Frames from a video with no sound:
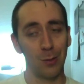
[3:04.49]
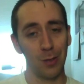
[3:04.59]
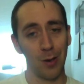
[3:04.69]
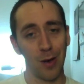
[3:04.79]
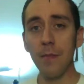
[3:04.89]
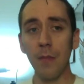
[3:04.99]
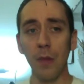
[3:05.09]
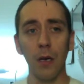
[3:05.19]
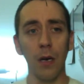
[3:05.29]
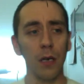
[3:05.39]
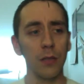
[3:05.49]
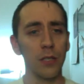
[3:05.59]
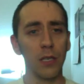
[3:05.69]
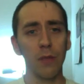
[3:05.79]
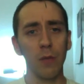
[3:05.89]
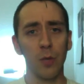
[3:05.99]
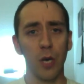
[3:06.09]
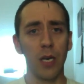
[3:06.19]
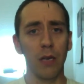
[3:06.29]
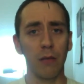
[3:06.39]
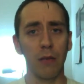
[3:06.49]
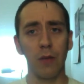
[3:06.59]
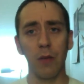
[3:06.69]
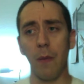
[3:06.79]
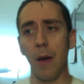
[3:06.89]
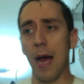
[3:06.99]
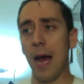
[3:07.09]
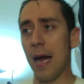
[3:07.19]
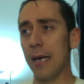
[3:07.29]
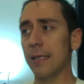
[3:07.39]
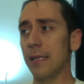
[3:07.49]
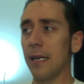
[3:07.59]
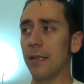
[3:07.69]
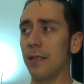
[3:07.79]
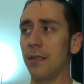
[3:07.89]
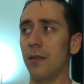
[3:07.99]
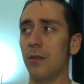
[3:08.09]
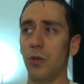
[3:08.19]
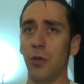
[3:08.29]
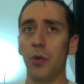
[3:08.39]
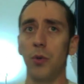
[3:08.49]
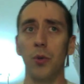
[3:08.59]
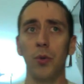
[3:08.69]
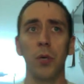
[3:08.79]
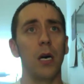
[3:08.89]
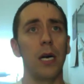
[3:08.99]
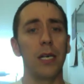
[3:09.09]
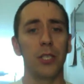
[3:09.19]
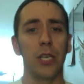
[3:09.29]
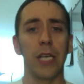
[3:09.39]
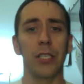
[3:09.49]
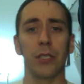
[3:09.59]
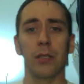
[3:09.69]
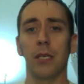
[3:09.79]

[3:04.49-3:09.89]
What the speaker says: Sorry, but just giving them training, giving them access to education,